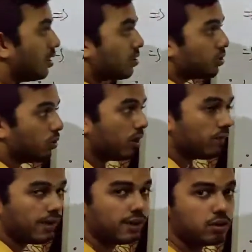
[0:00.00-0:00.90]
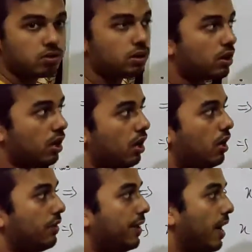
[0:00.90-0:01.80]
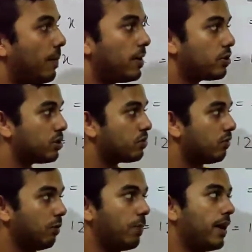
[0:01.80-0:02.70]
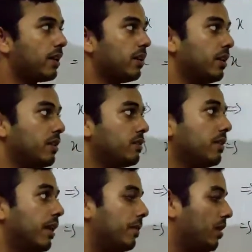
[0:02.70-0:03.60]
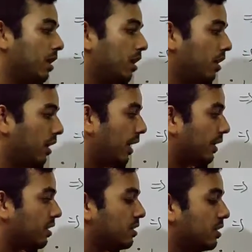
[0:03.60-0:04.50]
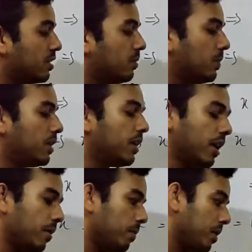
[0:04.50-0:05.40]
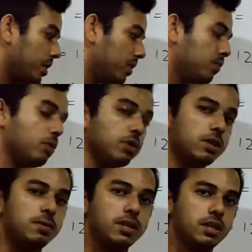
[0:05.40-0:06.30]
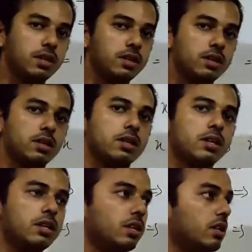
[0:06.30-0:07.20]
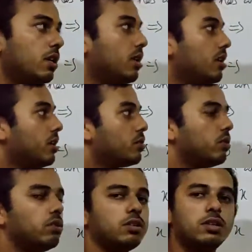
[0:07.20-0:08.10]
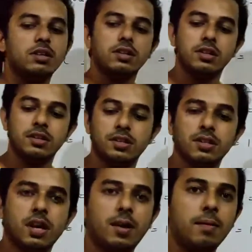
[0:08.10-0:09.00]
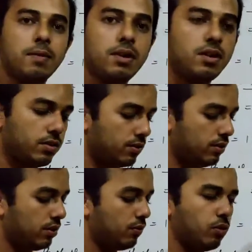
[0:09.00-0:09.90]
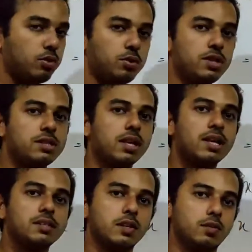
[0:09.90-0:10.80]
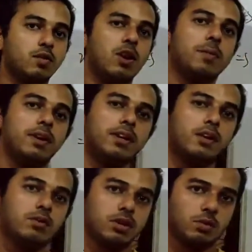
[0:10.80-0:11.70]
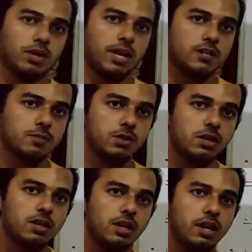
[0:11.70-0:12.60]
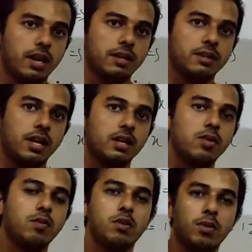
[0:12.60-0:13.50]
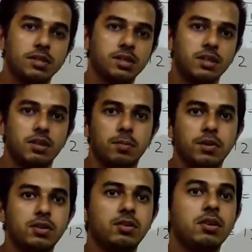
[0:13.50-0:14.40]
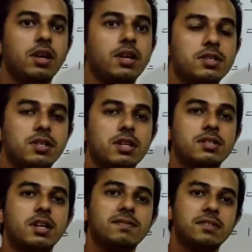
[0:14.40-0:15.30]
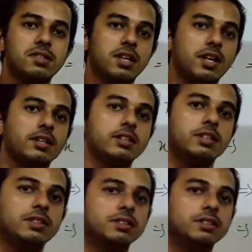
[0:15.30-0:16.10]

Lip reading: So we have find out the dimensions of the park, that is length is 60 meter and breadth is 40 meter. So this is our for today's class. If you have any doubt, you can ask me, and thank you for watching the video. Stay safe, stay healthy.